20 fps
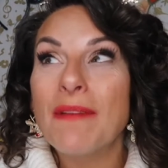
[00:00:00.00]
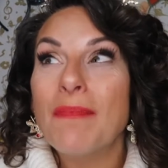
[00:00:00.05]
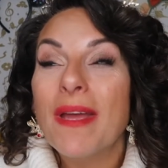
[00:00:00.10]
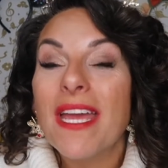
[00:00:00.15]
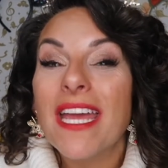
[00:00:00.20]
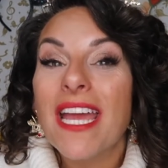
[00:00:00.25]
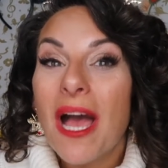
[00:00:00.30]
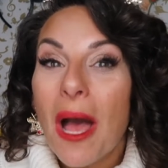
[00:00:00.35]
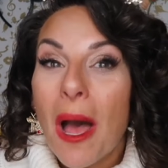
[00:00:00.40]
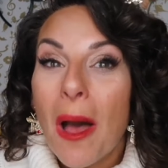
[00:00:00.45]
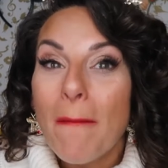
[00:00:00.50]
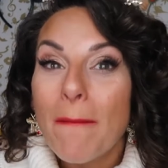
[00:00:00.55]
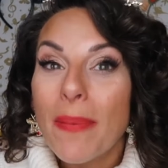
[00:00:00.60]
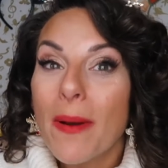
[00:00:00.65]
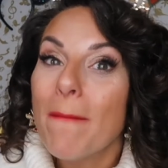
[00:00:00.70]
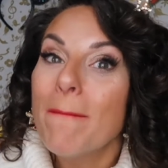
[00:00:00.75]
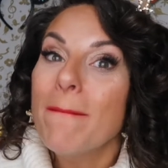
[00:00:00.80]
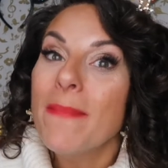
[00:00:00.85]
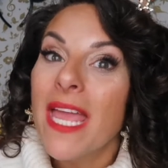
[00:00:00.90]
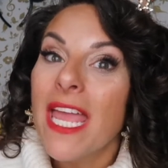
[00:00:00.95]
I pick up
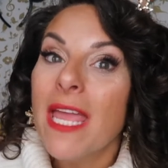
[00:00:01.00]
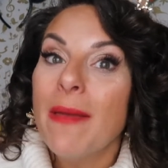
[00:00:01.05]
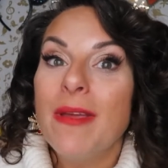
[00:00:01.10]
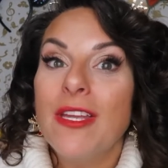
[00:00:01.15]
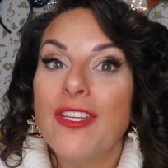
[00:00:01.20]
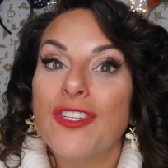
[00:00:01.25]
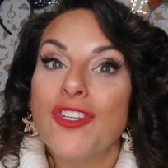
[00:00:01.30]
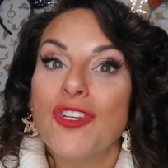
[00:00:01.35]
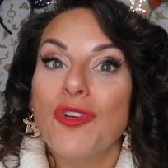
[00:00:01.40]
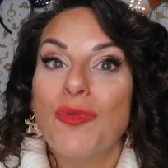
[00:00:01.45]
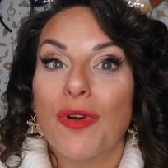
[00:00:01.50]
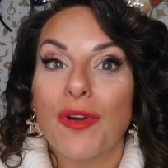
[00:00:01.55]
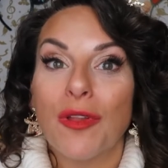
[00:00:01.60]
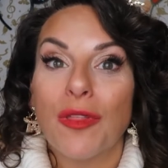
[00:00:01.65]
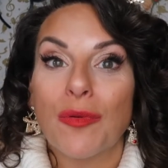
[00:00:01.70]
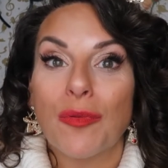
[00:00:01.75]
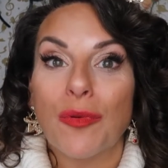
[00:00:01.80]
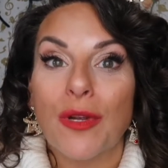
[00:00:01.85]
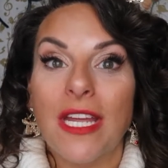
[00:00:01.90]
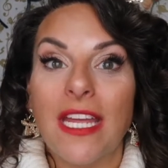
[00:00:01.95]
maybe 2 or
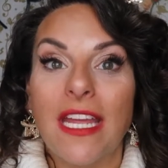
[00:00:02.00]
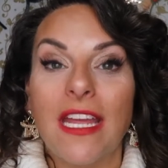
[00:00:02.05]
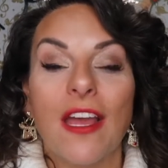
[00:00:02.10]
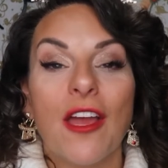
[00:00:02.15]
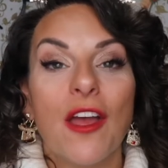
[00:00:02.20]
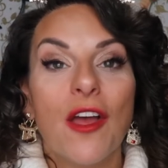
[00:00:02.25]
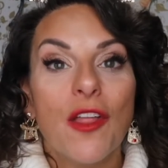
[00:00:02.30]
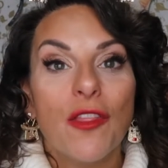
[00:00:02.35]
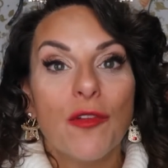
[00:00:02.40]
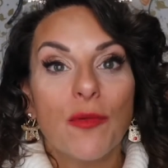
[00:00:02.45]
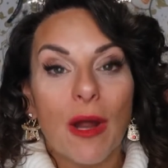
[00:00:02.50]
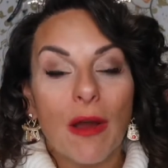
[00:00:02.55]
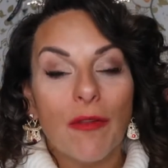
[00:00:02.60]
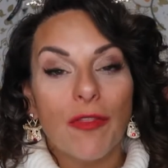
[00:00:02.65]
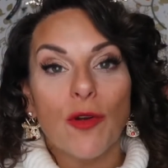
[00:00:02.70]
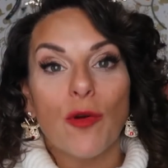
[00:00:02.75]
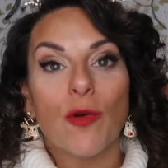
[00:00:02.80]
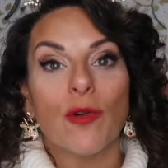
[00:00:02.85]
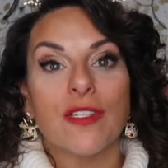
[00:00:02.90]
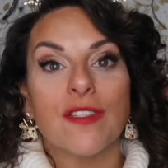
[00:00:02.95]
3 throughout
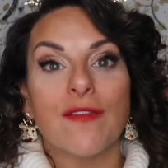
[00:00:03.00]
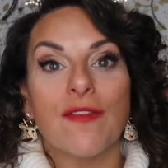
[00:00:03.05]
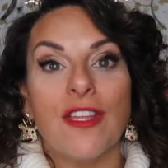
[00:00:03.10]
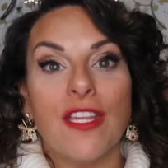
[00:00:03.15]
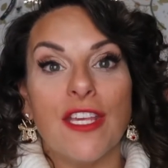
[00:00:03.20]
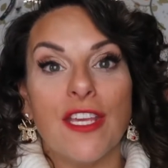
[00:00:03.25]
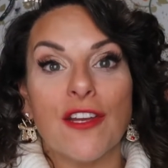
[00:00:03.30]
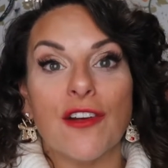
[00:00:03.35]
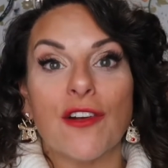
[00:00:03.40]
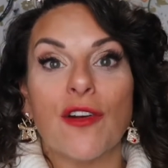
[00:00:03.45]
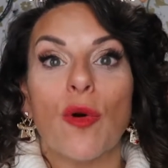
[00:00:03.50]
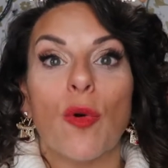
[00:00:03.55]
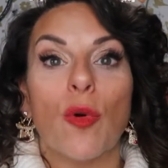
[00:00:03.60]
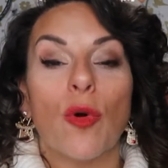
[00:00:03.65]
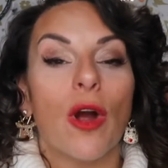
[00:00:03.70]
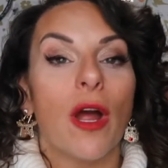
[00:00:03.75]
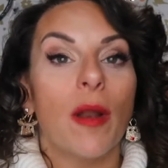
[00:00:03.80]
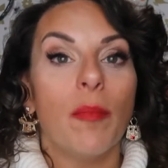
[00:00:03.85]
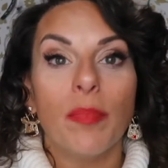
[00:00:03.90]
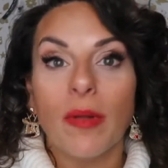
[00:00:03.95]
the course of the year
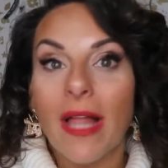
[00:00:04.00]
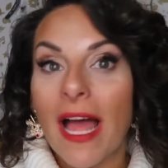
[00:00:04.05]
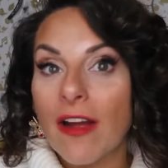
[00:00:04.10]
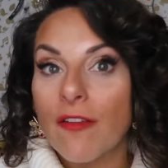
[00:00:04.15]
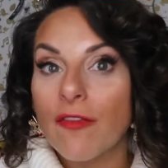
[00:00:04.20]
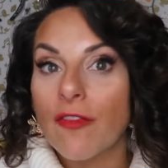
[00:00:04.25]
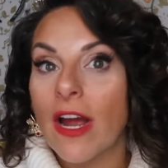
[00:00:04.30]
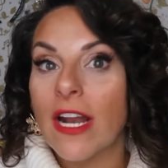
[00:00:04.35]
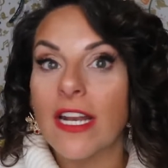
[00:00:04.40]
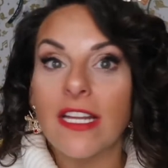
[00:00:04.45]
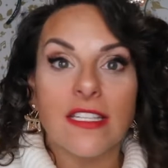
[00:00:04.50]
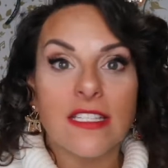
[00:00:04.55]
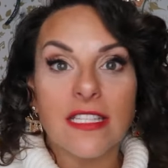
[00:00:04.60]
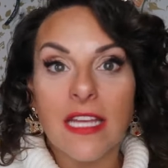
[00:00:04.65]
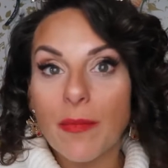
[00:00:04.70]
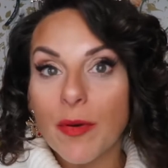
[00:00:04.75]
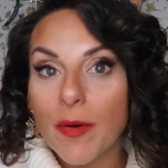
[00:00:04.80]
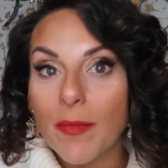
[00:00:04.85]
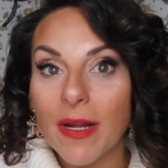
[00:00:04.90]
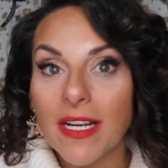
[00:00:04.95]
or on Black Friday,
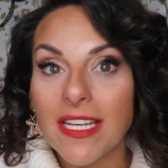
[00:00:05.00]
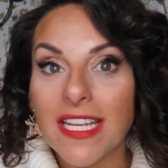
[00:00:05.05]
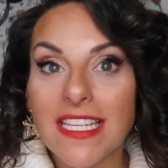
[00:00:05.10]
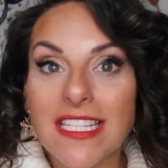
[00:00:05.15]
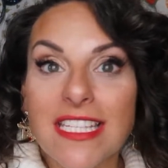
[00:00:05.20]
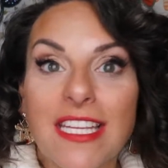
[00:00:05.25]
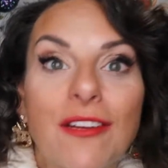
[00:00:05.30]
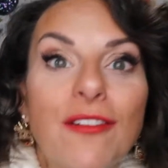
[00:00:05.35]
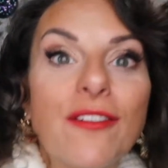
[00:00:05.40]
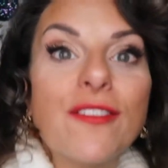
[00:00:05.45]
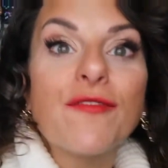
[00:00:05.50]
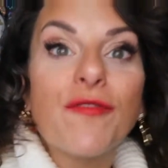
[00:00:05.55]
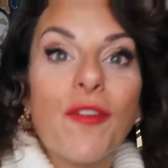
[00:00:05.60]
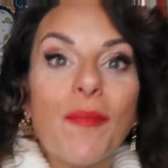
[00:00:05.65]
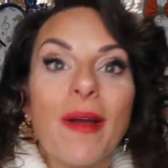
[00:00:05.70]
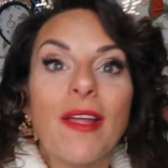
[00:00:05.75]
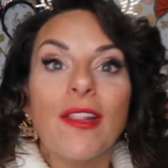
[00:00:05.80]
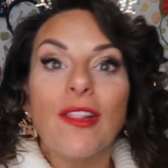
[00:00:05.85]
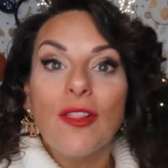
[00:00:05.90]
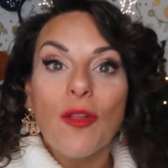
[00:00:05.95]
Cyber Monday sales from
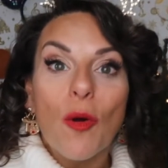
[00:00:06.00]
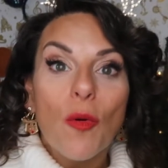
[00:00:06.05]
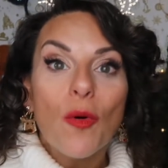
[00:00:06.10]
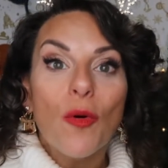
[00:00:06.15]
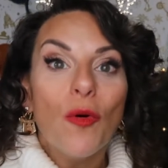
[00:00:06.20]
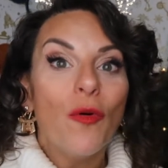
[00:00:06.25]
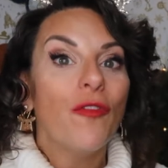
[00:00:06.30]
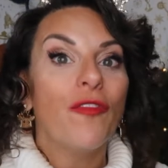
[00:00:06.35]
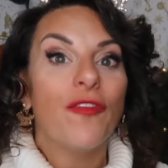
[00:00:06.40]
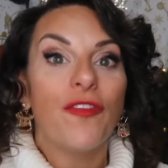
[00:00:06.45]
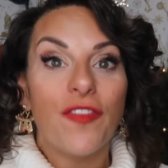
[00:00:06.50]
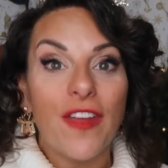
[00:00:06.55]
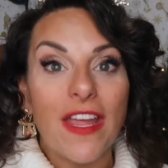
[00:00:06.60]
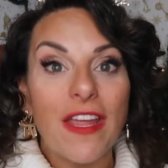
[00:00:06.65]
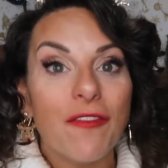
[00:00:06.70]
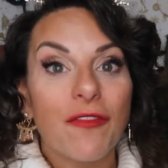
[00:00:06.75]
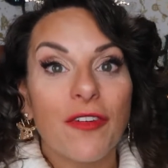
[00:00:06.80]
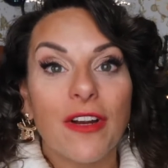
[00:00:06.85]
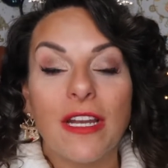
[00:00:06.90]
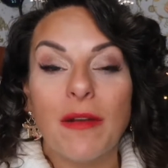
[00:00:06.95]
my local
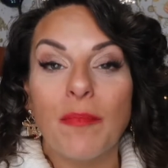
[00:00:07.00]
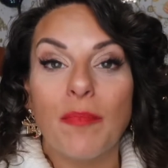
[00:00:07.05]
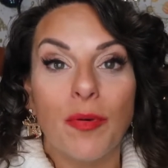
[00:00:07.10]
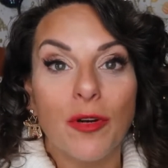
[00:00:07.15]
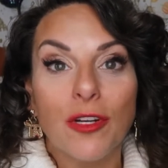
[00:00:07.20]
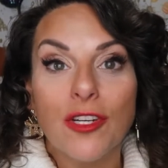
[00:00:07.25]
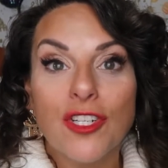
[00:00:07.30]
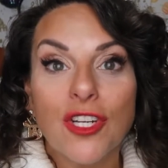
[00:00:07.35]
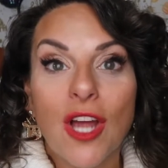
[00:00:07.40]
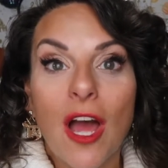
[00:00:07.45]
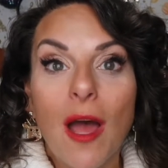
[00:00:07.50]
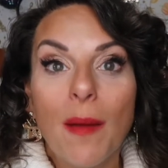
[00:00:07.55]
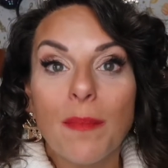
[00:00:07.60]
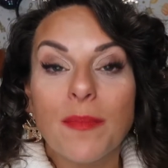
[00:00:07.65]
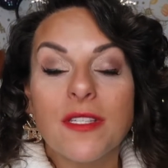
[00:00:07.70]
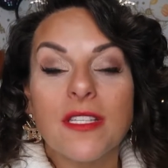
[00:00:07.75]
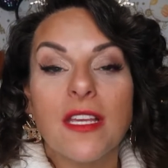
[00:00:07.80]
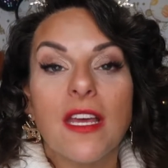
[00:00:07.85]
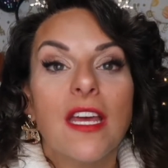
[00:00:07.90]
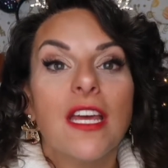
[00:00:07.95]
favorite
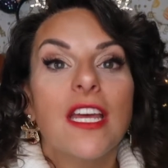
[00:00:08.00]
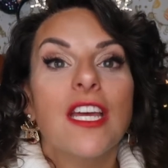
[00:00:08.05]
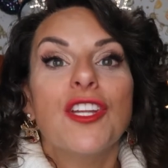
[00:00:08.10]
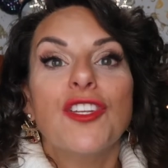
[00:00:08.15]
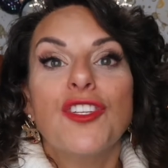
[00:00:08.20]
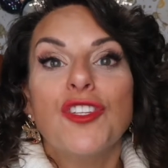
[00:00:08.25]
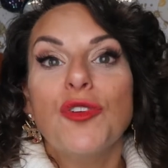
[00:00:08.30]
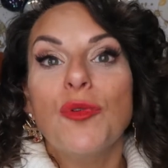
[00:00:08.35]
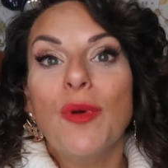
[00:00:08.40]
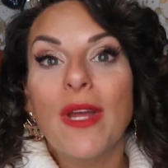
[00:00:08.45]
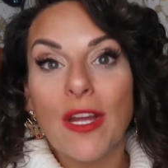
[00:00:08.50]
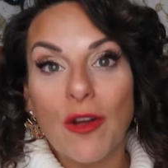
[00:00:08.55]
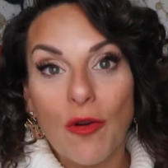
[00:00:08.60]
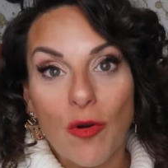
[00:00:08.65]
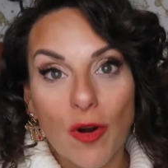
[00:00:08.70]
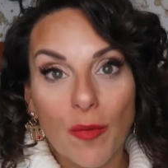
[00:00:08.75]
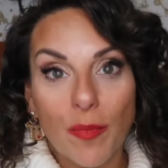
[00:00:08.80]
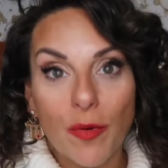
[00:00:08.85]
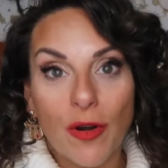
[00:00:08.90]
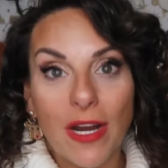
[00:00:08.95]
bookshops to
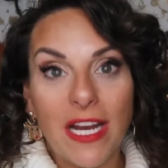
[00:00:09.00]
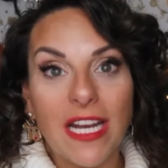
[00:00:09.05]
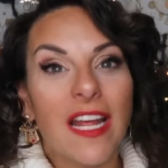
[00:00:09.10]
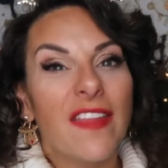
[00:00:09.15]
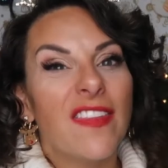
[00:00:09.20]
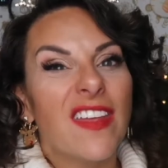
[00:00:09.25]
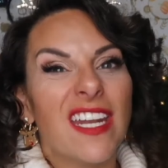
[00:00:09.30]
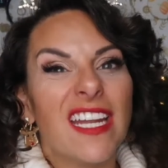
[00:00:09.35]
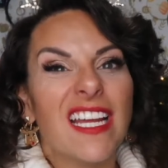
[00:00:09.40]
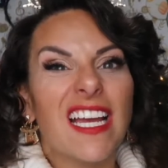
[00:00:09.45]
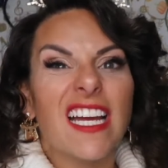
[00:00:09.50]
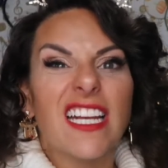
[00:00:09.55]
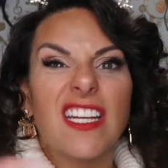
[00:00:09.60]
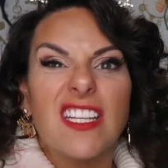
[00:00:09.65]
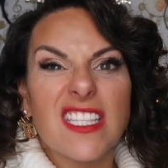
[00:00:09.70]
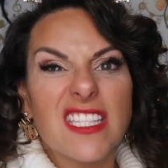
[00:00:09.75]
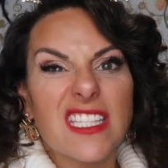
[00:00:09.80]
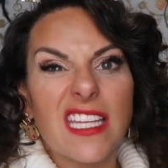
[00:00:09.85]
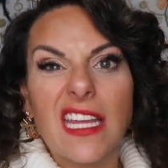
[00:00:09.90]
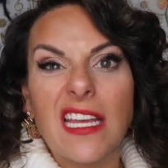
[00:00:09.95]
incorporate. And then I kind
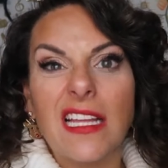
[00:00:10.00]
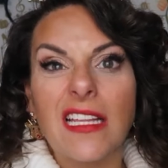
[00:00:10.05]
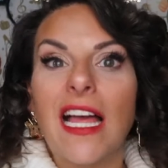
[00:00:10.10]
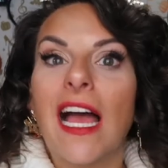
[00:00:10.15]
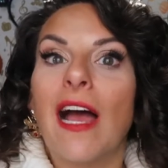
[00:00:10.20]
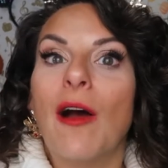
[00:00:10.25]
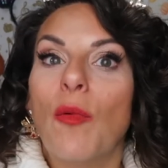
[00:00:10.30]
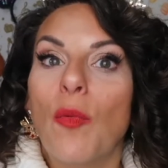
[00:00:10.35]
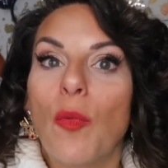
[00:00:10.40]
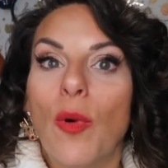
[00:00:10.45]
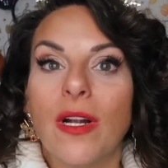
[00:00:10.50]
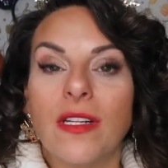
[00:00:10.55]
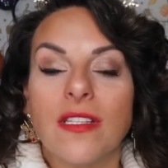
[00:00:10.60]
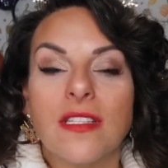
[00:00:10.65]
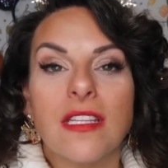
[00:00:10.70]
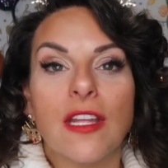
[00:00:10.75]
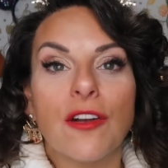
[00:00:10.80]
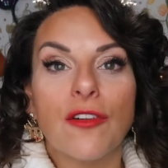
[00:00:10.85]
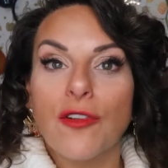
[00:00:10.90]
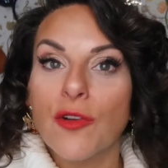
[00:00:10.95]
of cycle out
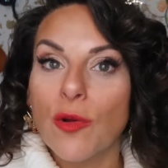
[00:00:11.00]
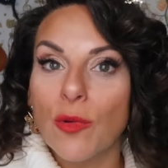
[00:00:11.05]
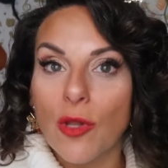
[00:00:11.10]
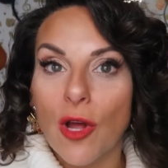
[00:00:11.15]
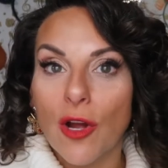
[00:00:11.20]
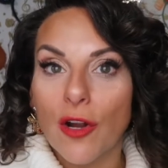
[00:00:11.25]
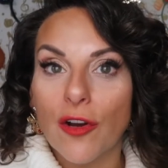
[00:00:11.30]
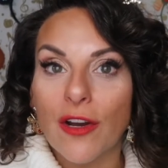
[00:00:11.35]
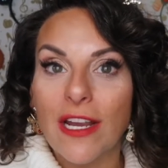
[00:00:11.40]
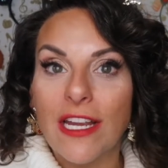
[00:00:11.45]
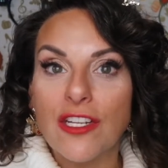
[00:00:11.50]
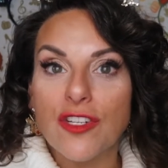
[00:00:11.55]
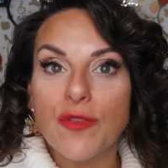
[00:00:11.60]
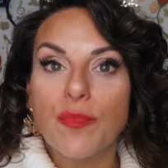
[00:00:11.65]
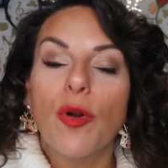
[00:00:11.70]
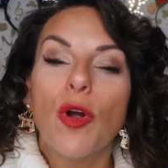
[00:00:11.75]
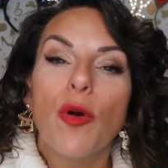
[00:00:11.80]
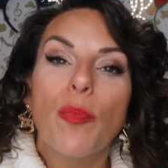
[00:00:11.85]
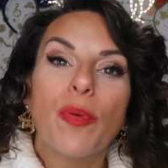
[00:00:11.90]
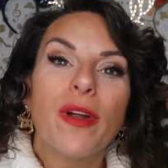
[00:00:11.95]
ones that are no longer age
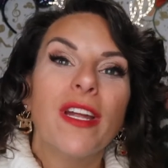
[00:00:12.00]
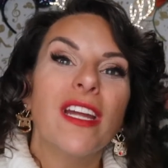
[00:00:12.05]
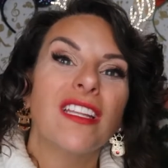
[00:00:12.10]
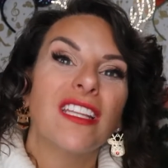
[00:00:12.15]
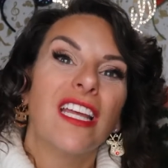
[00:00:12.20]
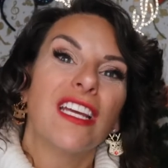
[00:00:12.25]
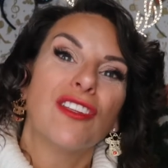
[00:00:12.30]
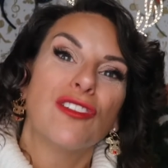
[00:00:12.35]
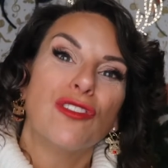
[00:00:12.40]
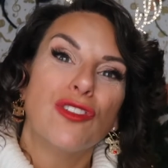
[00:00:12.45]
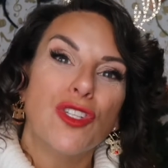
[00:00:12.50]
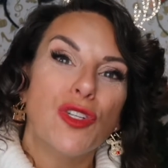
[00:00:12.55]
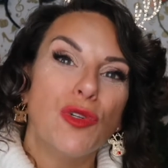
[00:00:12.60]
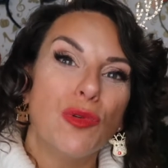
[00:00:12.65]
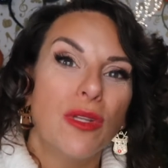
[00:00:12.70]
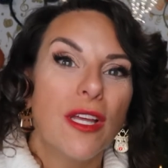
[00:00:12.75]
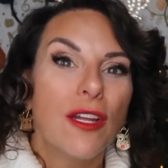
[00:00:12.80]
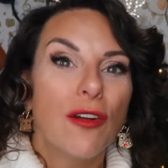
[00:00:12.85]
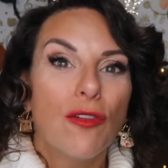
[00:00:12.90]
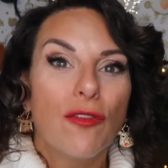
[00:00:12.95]
appropriate, like they're
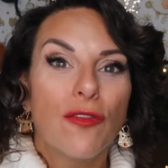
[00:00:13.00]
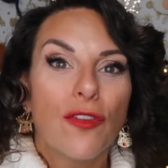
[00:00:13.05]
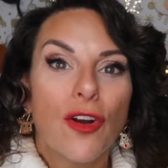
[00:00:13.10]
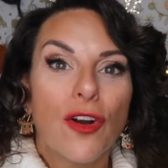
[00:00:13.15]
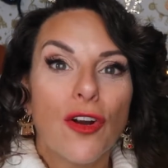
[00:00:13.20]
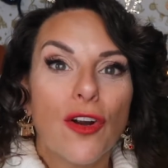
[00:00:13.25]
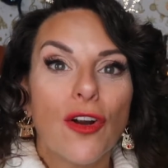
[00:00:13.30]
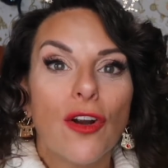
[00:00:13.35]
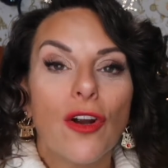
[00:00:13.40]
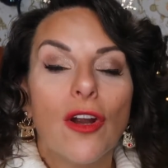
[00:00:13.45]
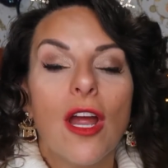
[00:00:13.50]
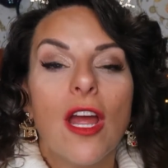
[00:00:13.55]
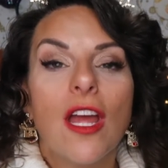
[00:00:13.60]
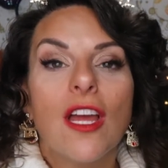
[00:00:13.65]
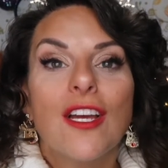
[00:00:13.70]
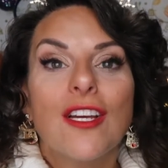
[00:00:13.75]
too little for her.